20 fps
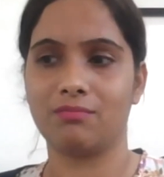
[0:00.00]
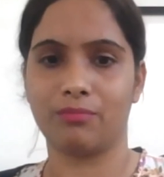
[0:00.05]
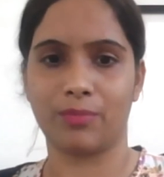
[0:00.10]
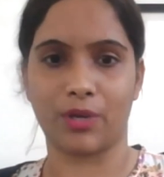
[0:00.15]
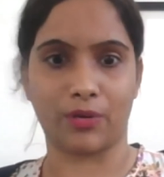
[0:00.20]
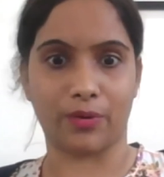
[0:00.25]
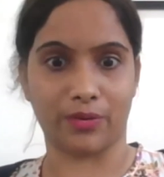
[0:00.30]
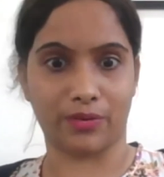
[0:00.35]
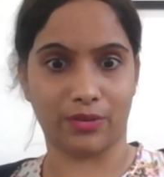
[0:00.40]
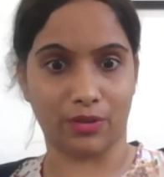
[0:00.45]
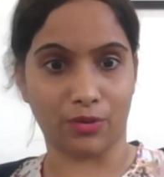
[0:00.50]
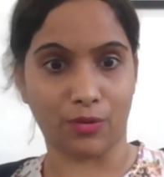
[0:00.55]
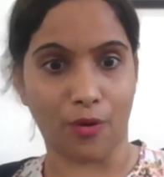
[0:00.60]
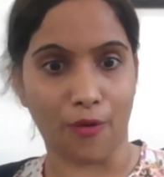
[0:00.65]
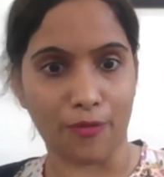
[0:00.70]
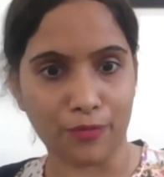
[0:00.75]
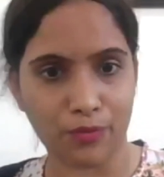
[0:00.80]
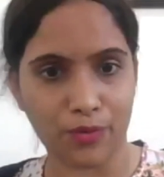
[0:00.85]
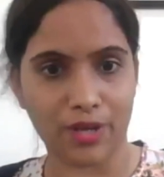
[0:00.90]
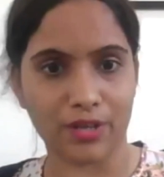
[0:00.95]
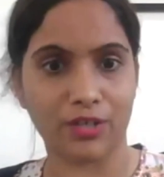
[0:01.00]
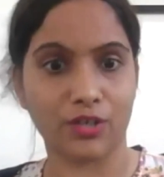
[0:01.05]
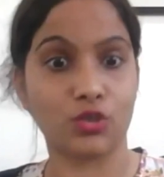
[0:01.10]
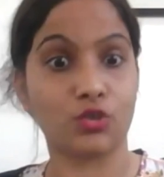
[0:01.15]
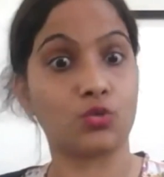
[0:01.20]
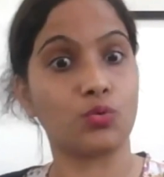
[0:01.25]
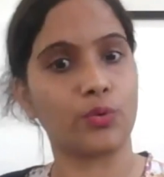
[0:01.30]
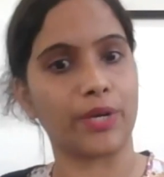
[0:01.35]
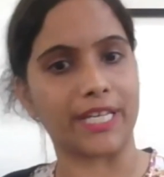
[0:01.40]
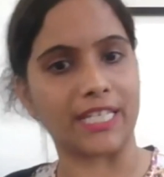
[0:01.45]
because the software
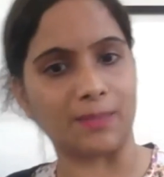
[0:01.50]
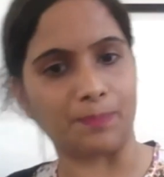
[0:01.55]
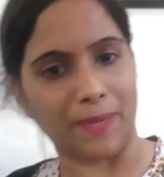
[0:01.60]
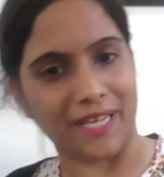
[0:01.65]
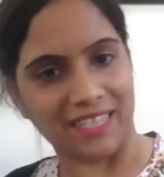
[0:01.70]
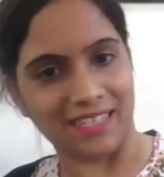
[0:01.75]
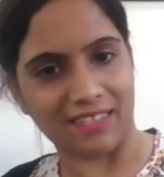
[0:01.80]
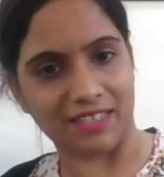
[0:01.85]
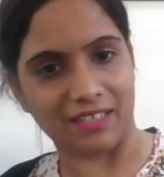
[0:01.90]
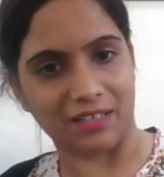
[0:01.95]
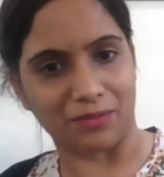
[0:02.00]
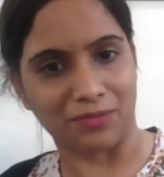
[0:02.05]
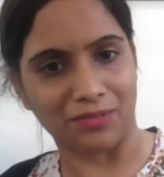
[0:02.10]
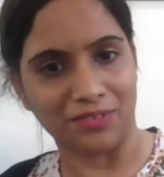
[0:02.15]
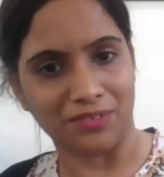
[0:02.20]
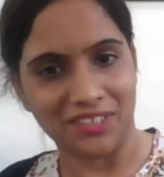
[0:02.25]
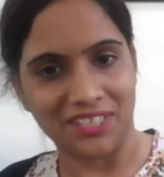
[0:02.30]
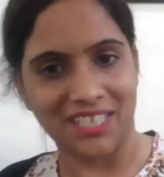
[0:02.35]
is too expensive.